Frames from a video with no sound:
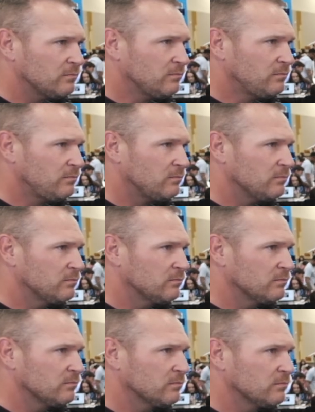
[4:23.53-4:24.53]

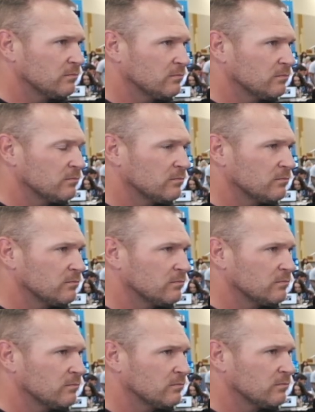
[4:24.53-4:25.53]

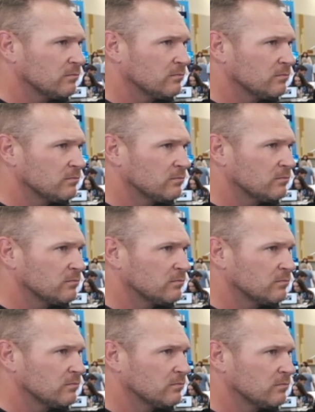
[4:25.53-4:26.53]

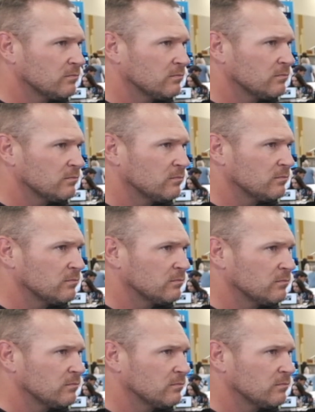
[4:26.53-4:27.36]
(not speaking)